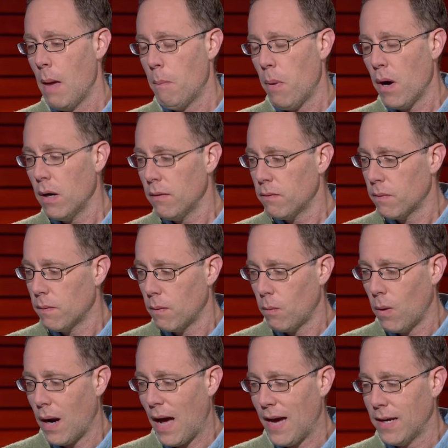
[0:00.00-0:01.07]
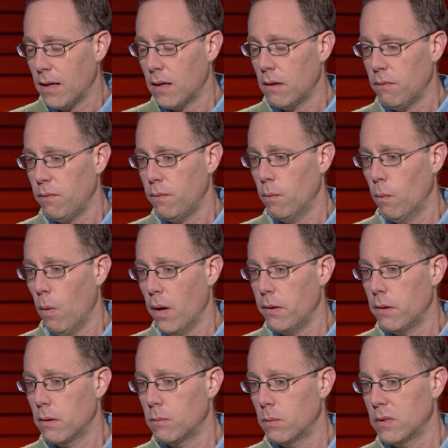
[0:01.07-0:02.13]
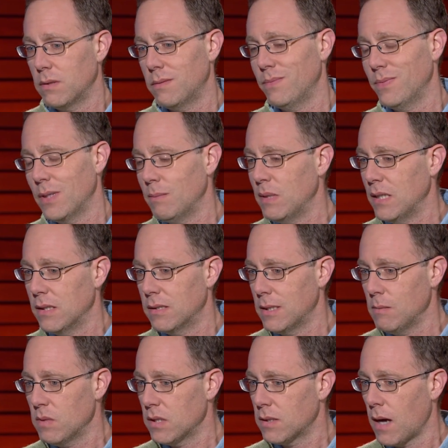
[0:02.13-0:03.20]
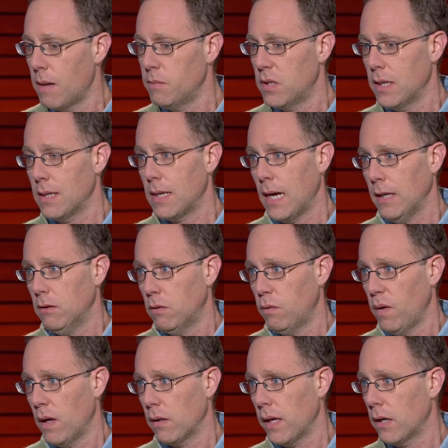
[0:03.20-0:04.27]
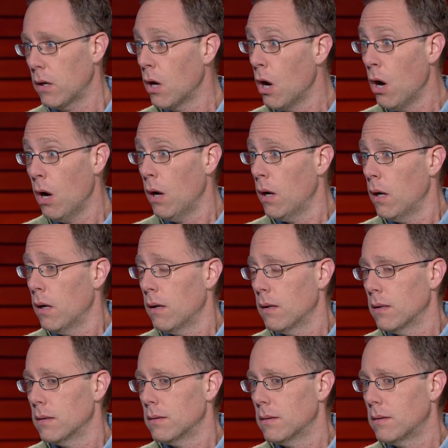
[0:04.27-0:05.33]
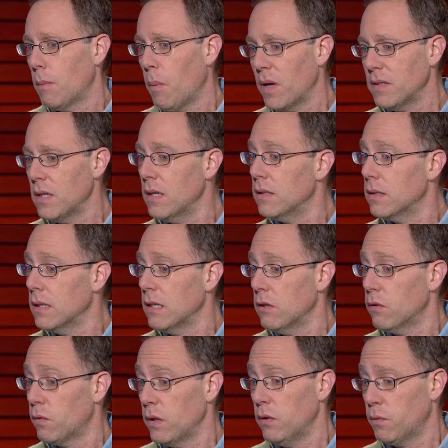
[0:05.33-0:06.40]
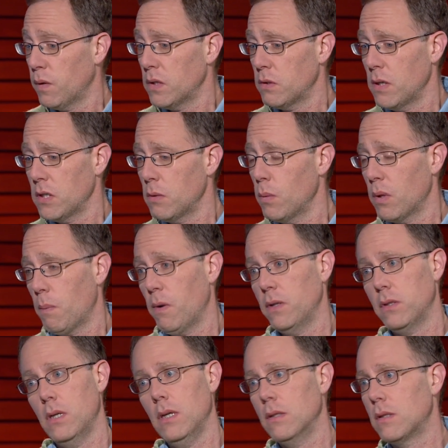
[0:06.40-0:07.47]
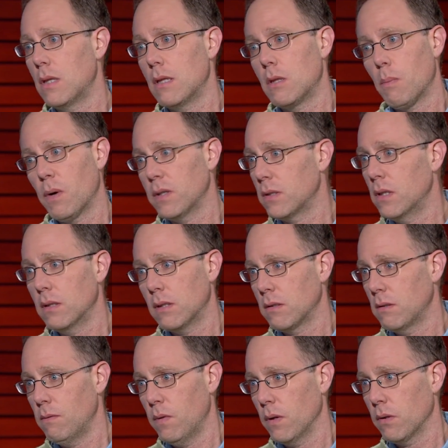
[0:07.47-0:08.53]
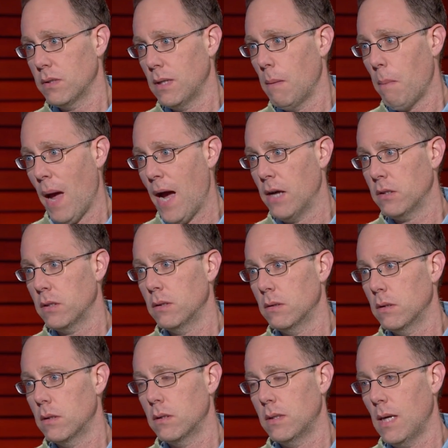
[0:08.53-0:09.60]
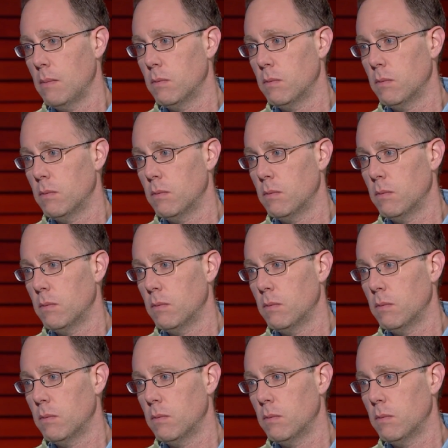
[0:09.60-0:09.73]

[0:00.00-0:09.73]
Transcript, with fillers: And part of what I kind of wondered was I mean, it seems at times that Gates felt like the president, his frustration with the president is that the president doesn't feel the same passion, the